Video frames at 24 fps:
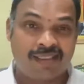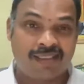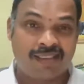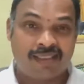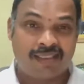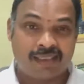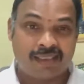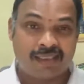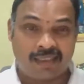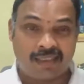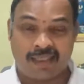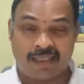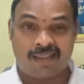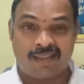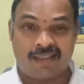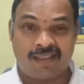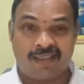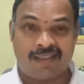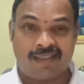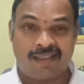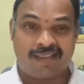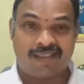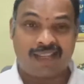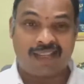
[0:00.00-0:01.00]

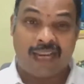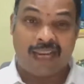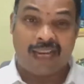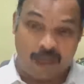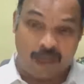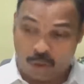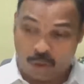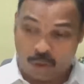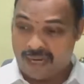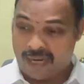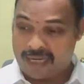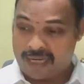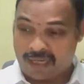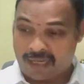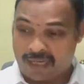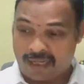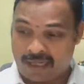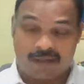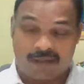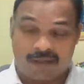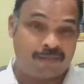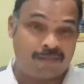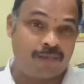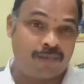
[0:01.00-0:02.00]
the
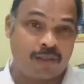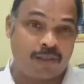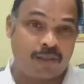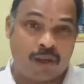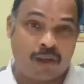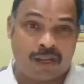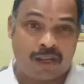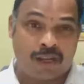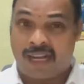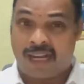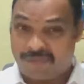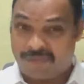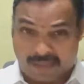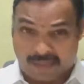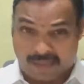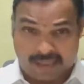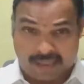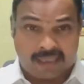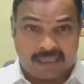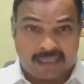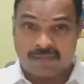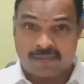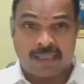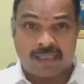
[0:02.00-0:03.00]
innovation or an
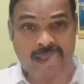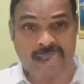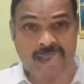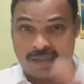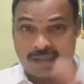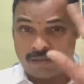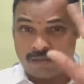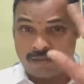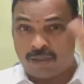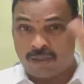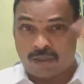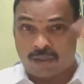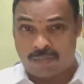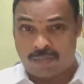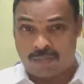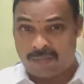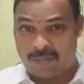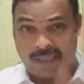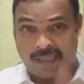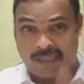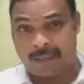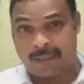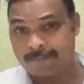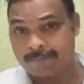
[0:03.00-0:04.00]
effectiveness will not be
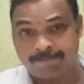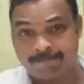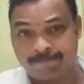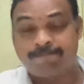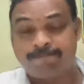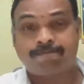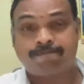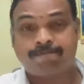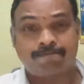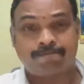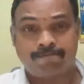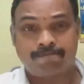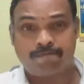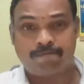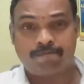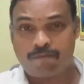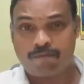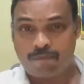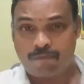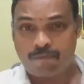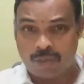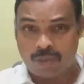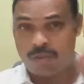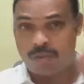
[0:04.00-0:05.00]
there.
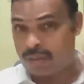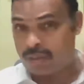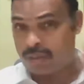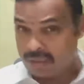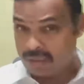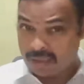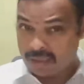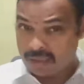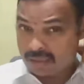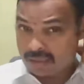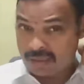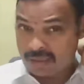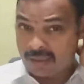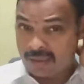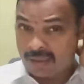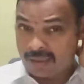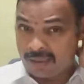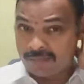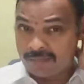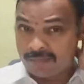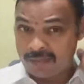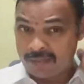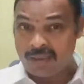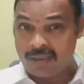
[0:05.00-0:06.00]
This is the
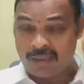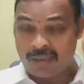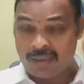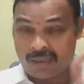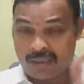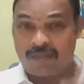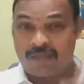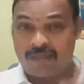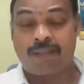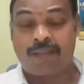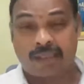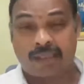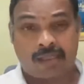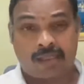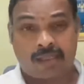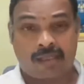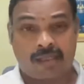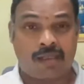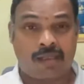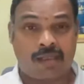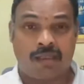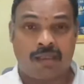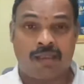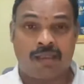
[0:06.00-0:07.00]
first
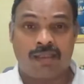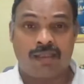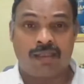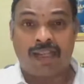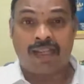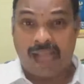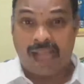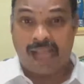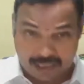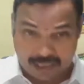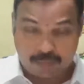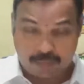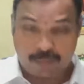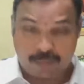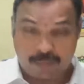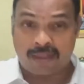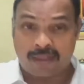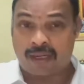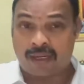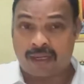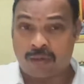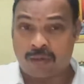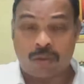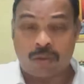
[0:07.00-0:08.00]
aspect
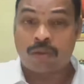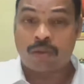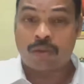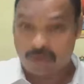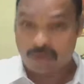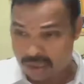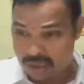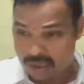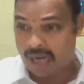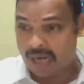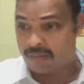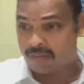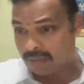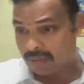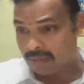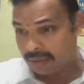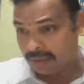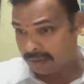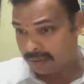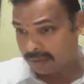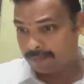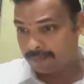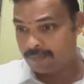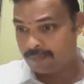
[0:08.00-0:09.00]
I want to start with.
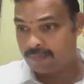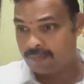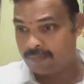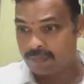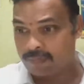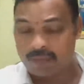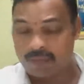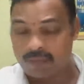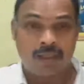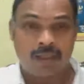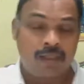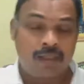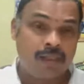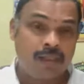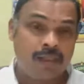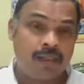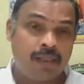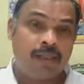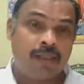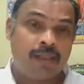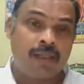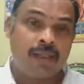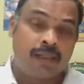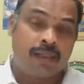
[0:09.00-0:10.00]

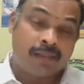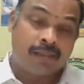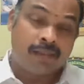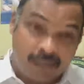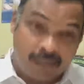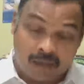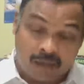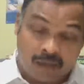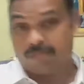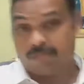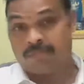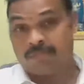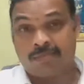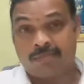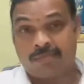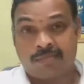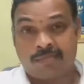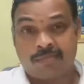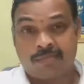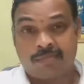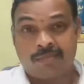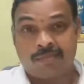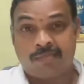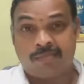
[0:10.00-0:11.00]
Now,
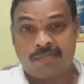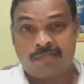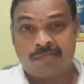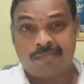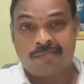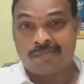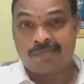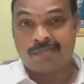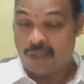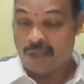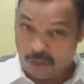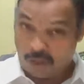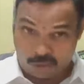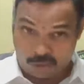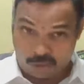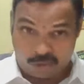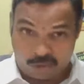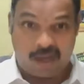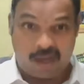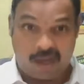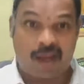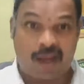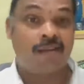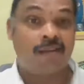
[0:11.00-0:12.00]

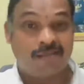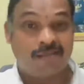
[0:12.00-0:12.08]
okay,